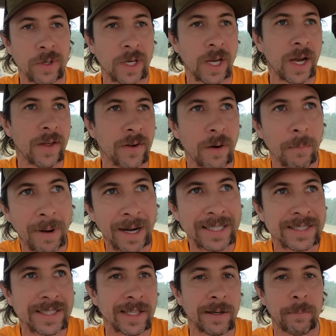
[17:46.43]
together. It might
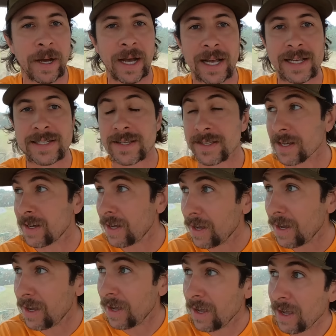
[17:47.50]
slip past us.
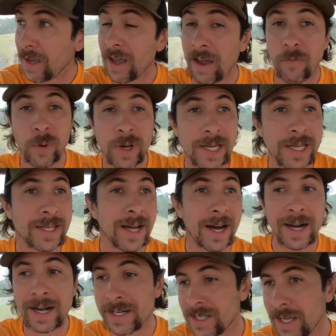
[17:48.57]
If we can
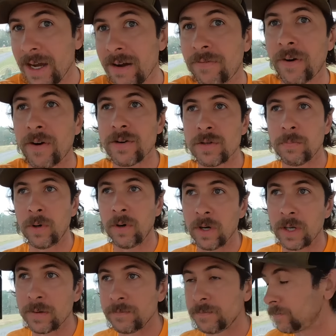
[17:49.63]
dodge that first
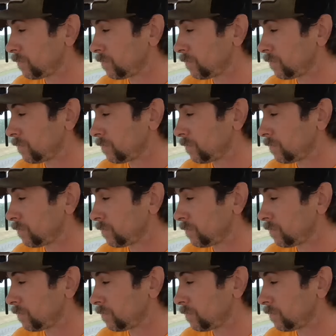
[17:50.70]
bullet,